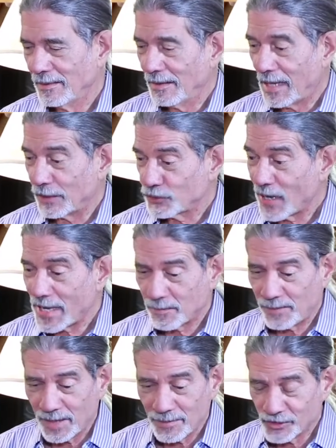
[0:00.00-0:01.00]
I'll try to
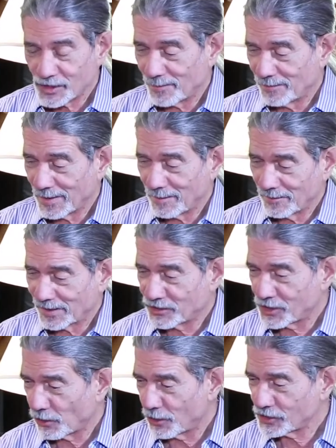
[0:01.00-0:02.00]
play because I'm
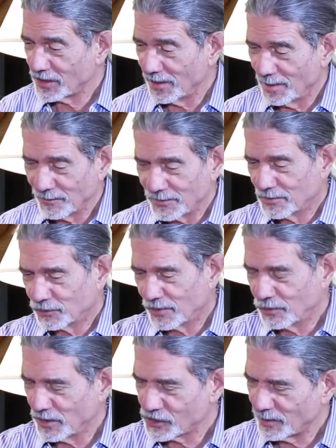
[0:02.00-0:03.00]
xeros here. I'm
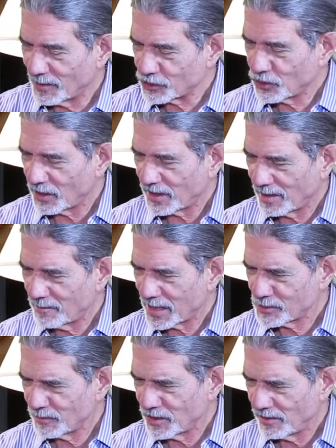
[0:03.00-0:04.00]
doing so much talking, it
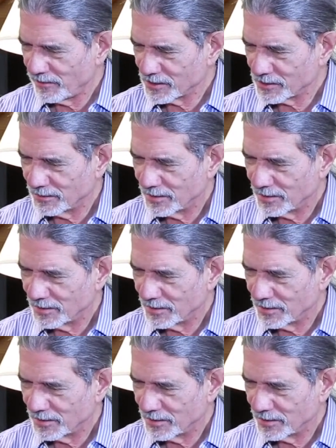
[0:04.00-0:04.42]
makes me nervous.